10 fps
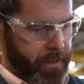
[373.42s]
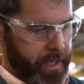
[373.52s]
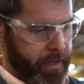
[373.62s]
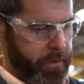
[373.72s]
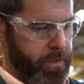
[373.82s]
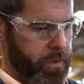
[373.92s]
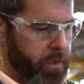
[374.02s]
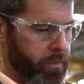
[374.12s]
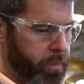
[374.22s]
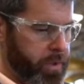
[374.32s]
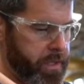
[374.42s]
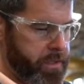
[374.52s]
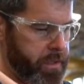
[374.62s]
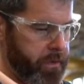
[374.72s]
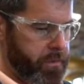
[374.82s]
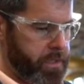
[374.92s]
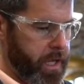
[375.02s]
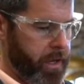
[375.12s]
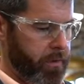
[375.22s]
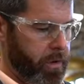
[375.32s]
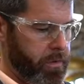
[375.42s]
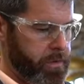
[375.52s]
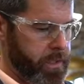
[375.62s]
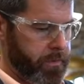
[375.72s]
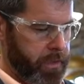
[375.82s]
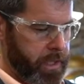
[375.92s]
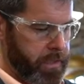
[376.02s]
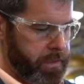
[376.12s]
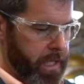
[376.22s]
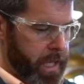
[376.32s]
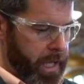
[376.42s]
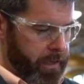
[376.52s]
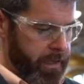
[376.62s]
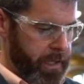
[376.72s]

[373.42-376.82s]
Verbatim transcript: levers, you can replace the levers, they have all those different things. The